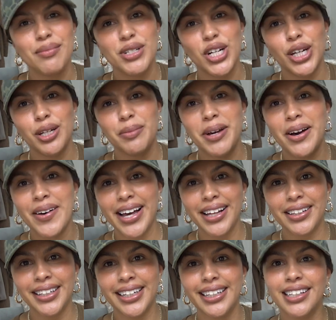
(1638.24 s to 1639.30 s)
I'm talking about
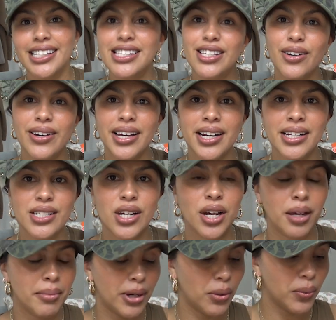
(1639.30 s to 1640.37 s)
Ellie, let's go ahead and
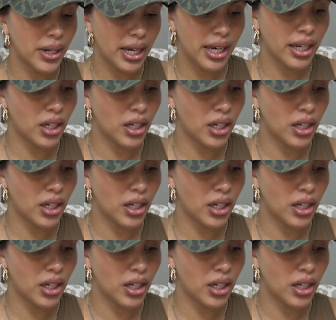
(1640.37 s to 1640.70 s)
talk about what I